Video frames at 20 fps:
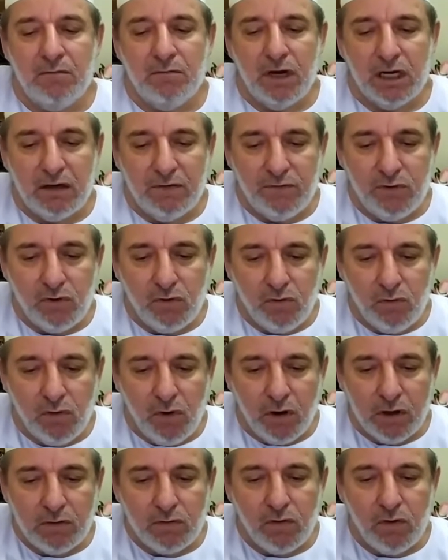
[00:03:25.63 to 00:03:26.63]
But if you
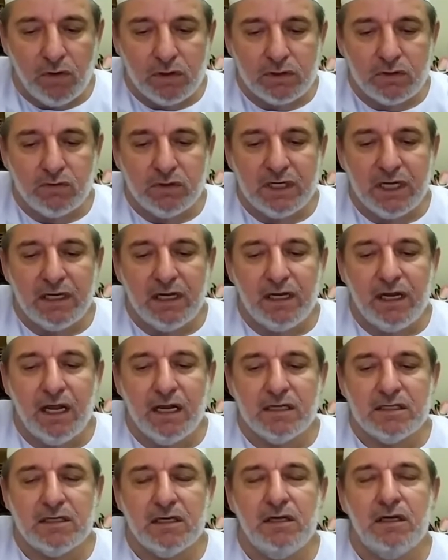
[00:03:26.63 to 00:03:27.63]
want to go through the
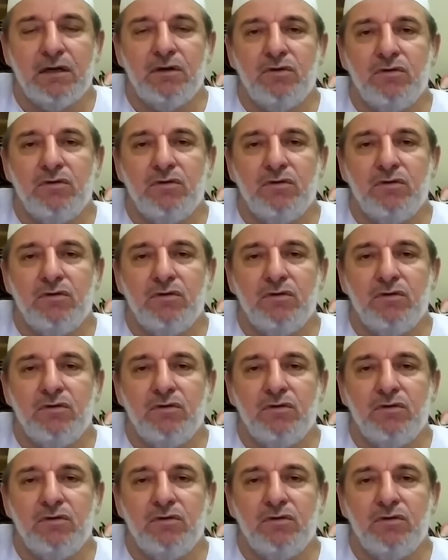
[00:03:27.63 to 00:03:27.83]
details here,